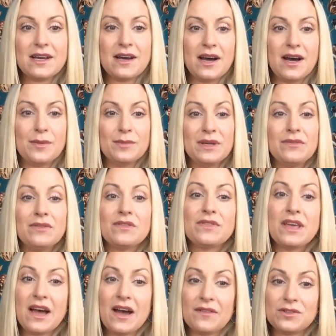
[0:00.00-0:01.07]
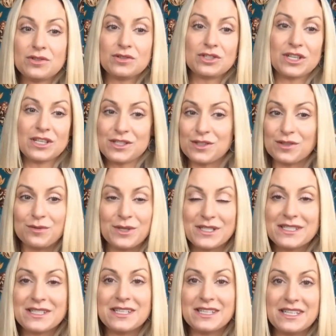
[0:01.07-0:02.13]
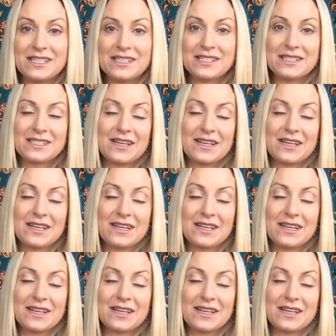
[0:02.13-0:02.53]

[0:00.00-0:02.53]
even if they have to adjust their wants and needs and stuff.